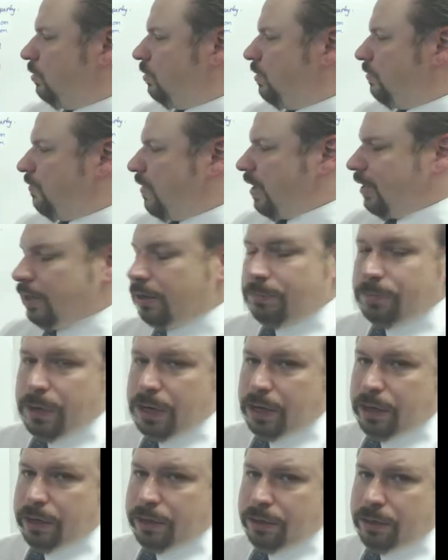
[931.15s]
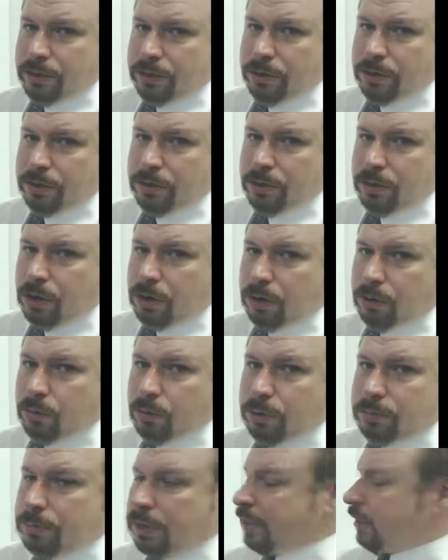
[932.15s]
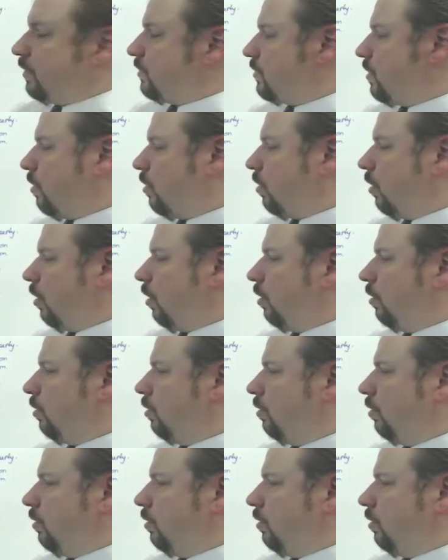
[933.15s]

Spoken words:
divided by R1 minus R